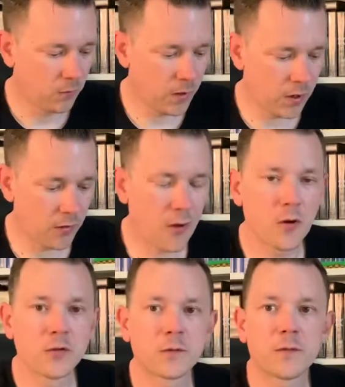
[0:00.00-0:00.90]
we got
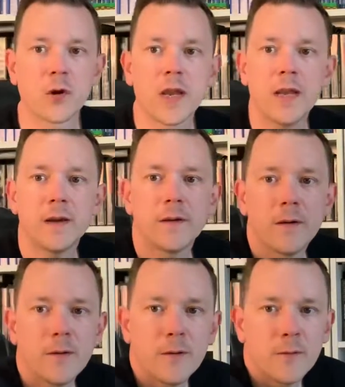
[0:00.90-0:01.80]
those free
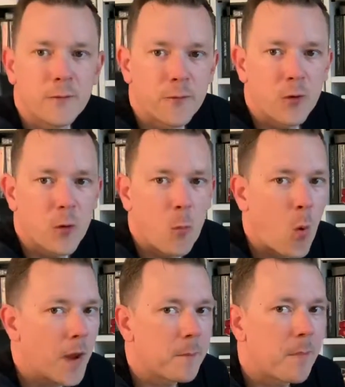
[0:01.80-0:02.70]
for a
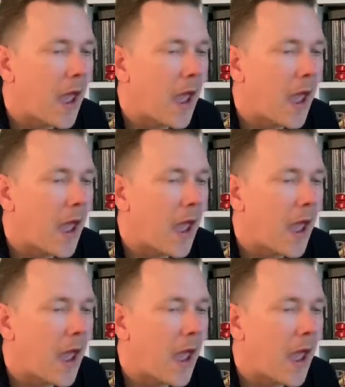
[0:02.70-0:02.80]
£1.